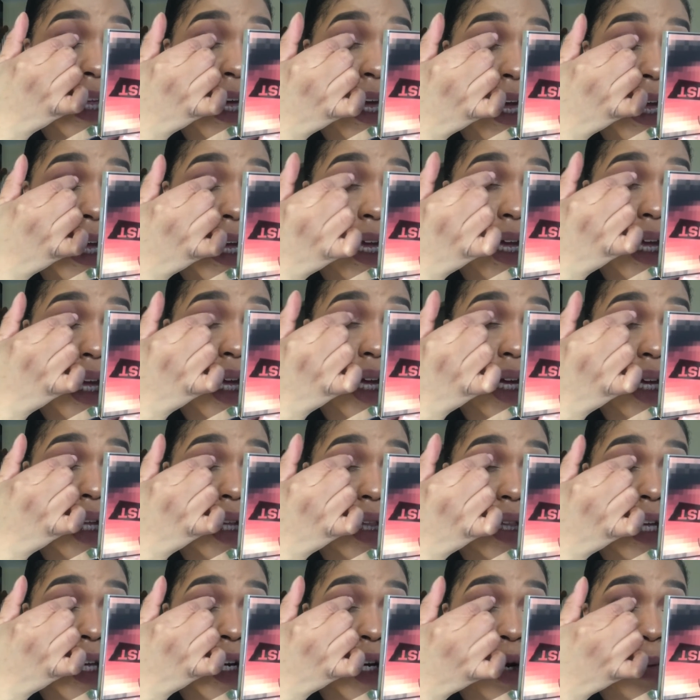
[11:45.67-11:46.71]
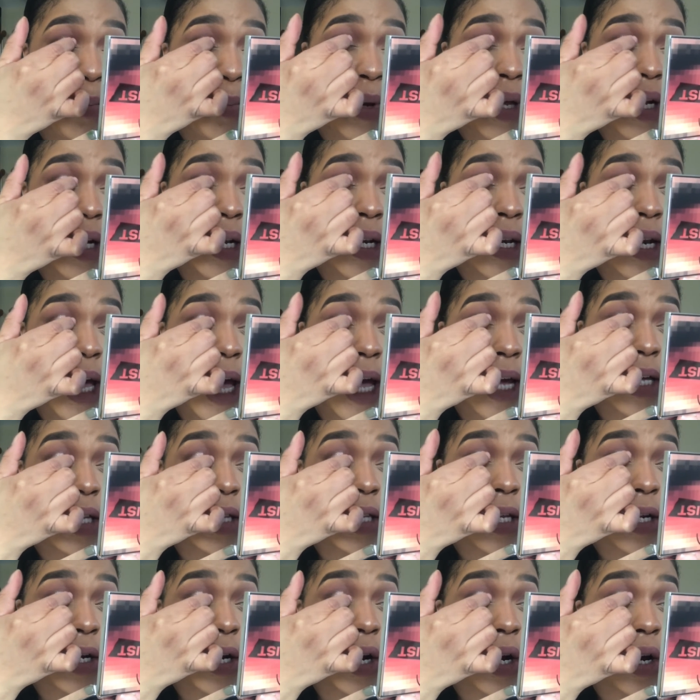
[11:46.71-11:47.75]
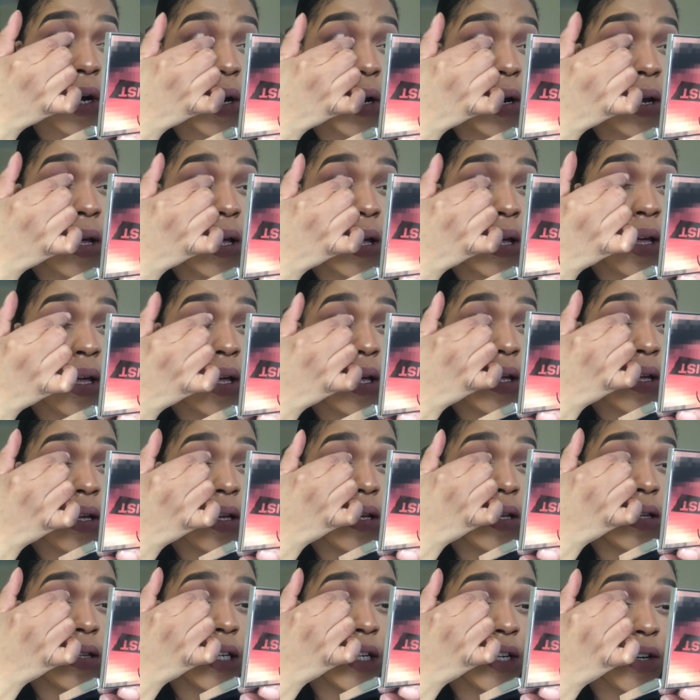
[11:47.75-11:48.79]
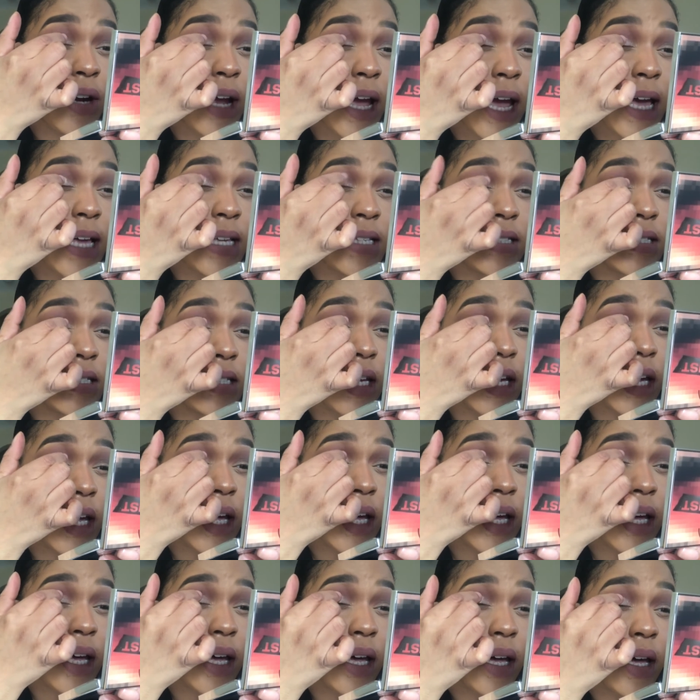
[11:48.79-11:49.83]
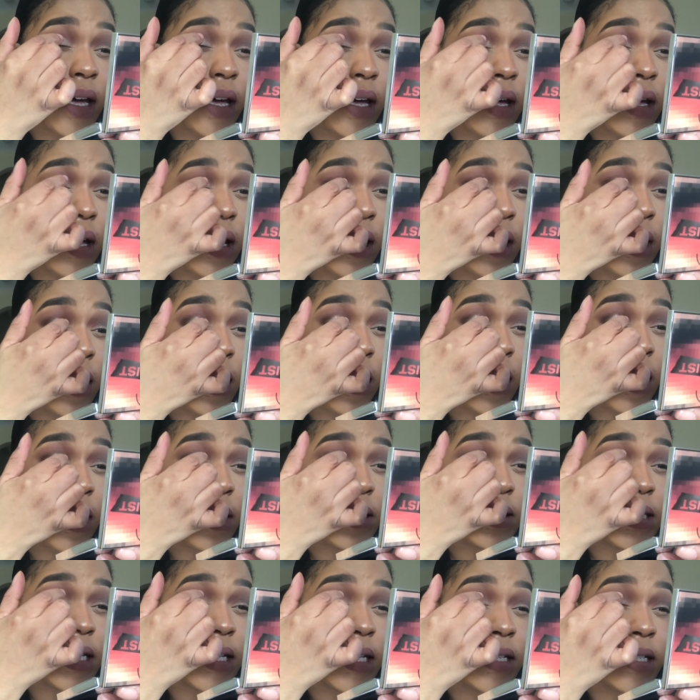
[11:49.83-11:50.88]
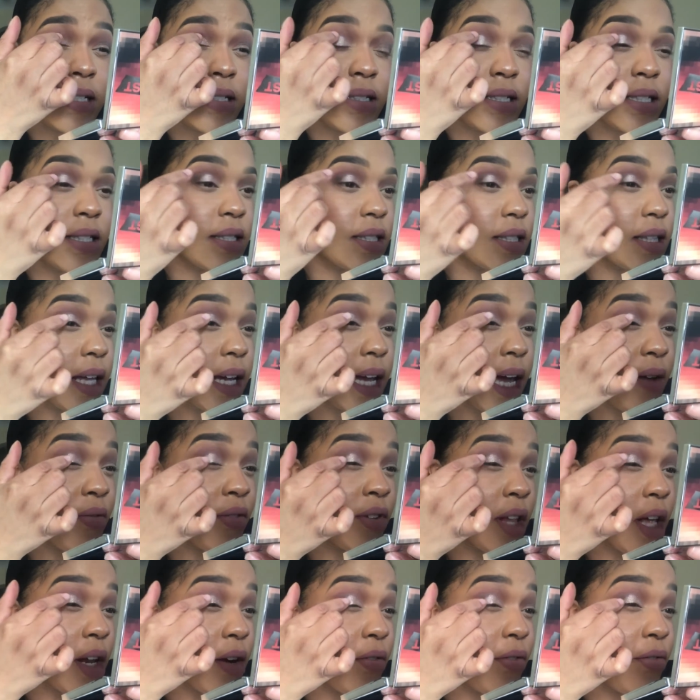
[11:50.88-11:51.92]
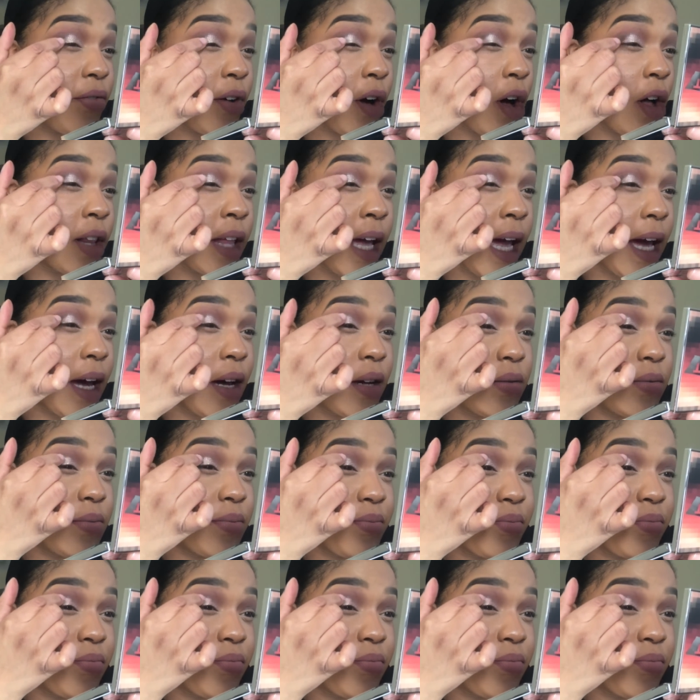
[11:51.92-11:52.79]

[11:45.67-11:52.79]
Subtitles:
like glitter, but not glitter. Glitter has the tendency to like have a lot of fallout.